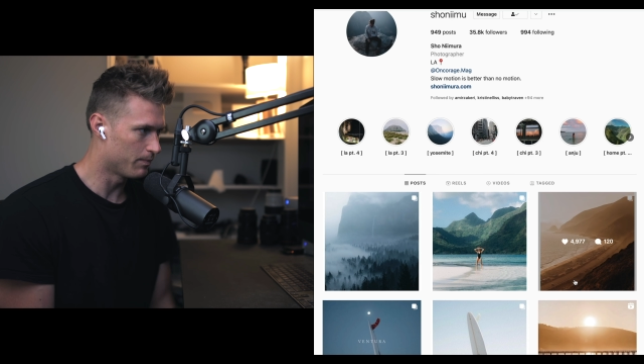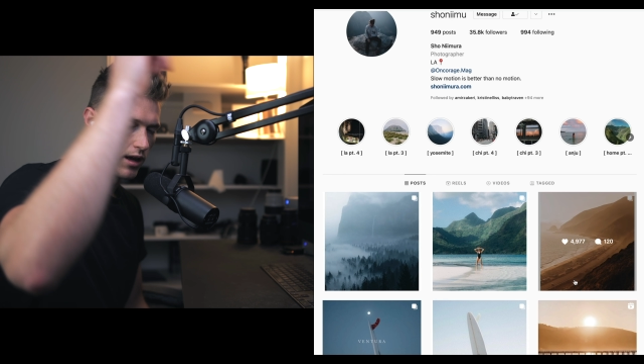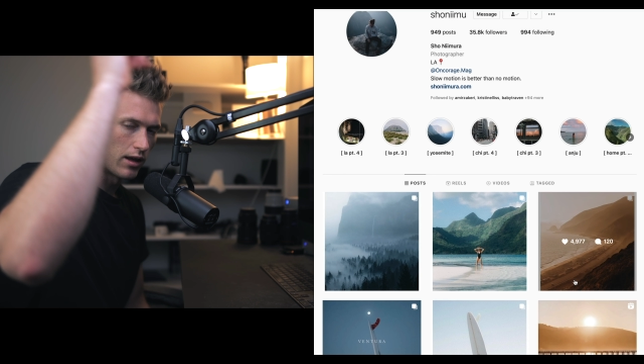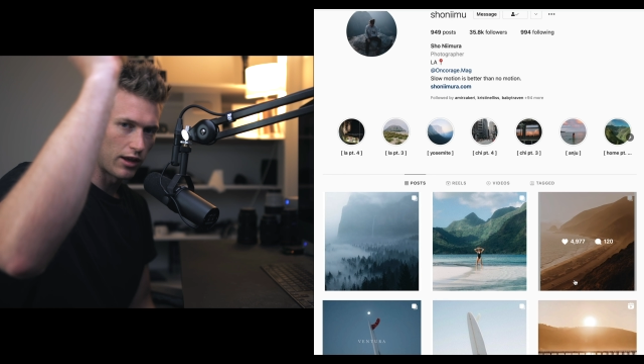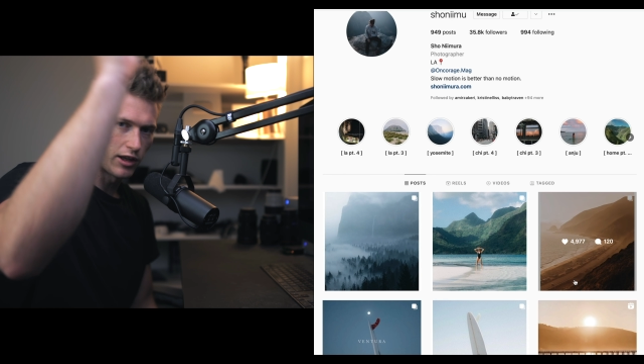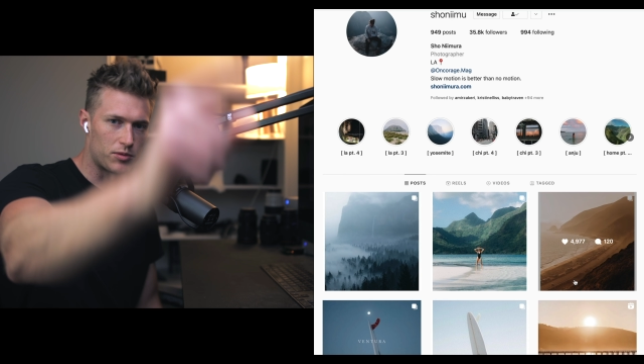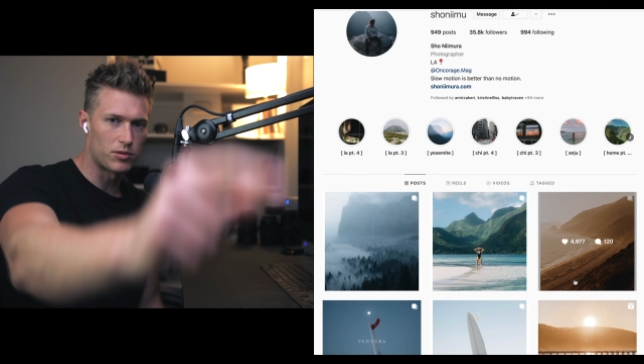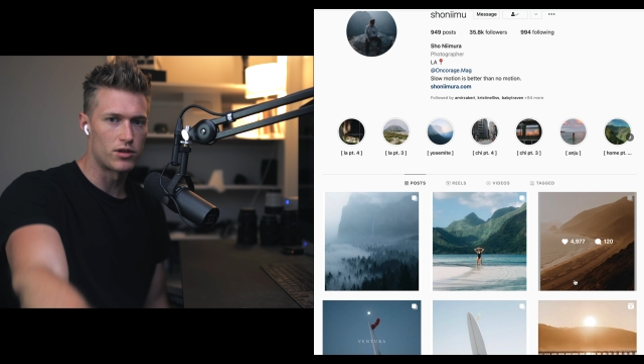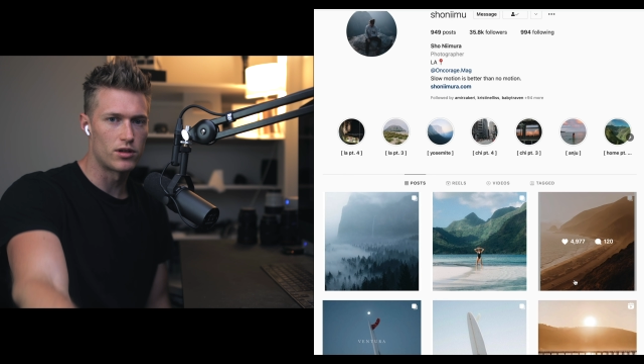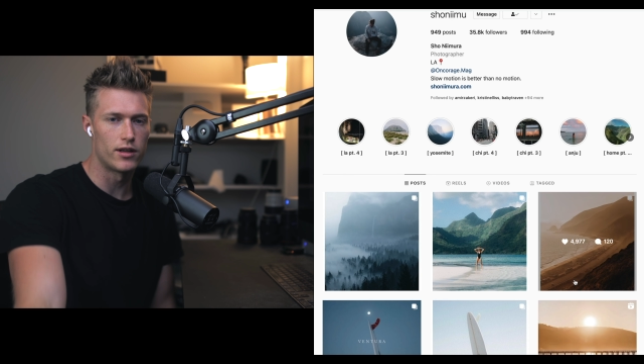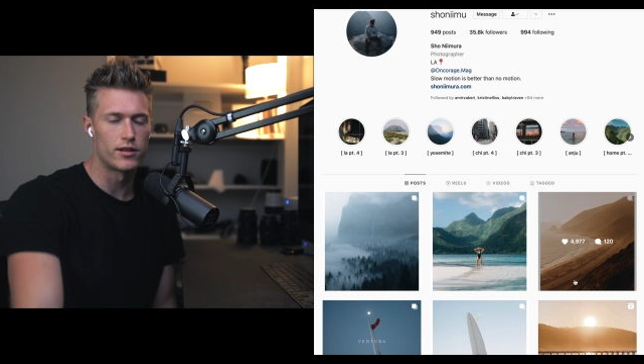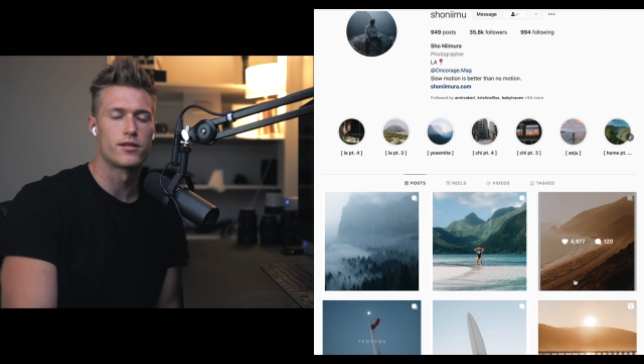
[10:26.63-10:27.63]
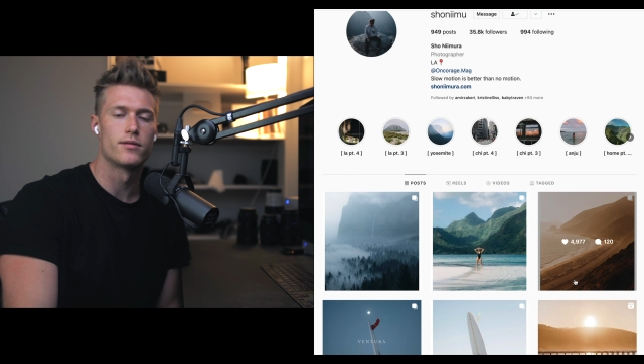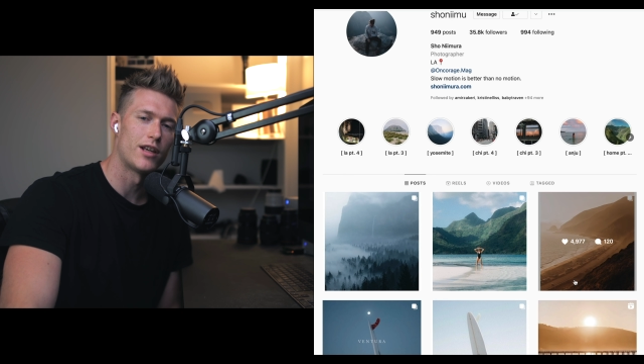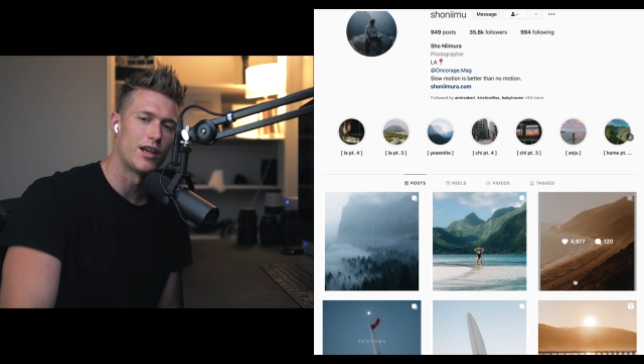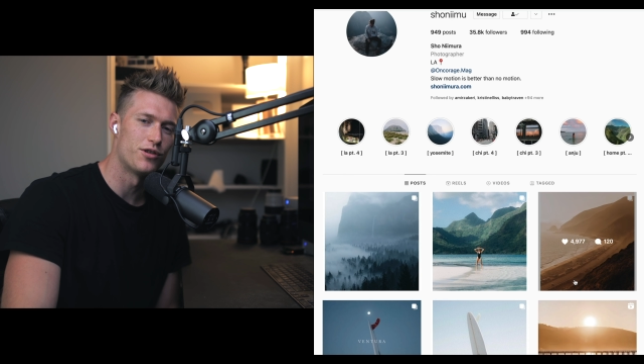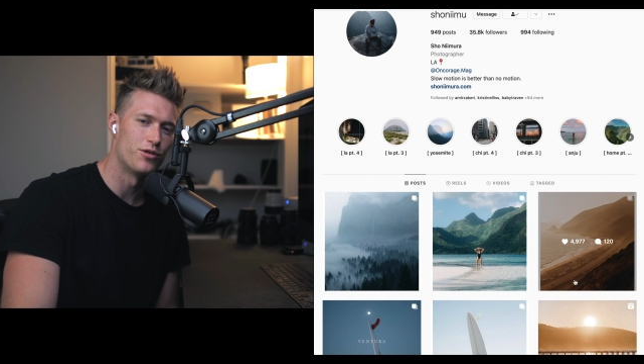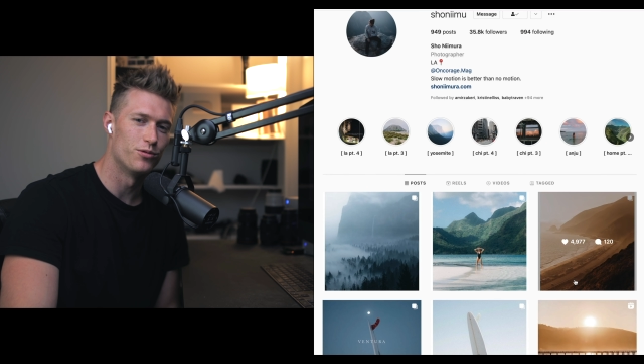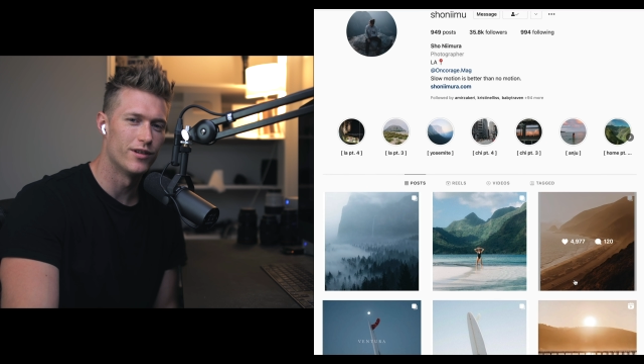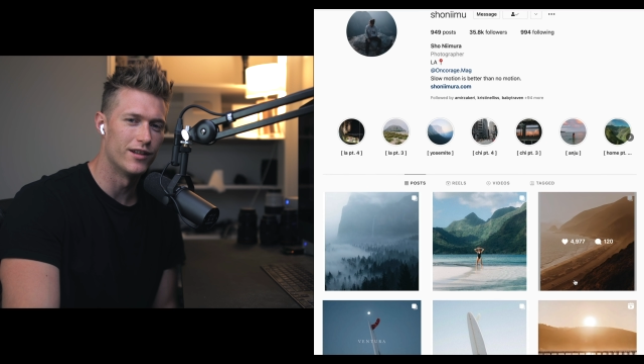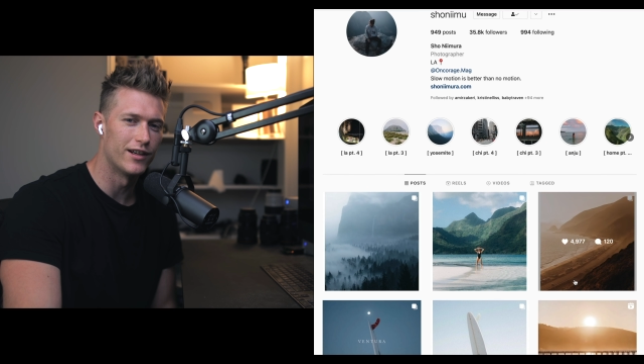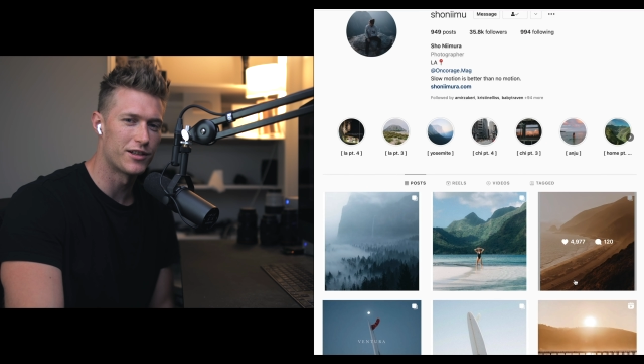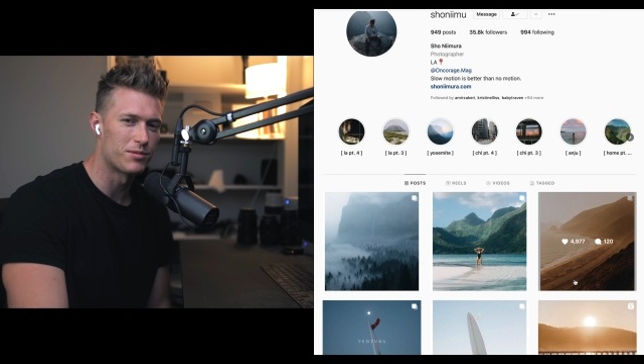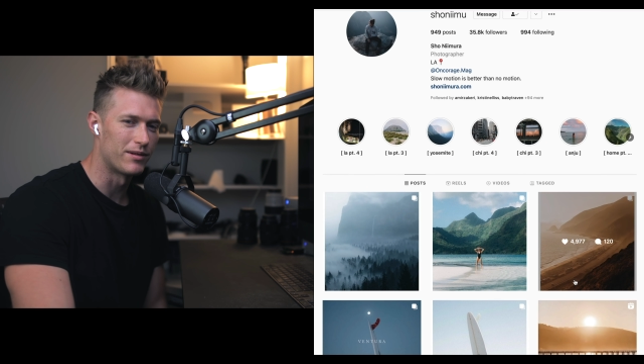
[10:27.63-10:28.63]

And thanks for watching, guys. Catch you in the next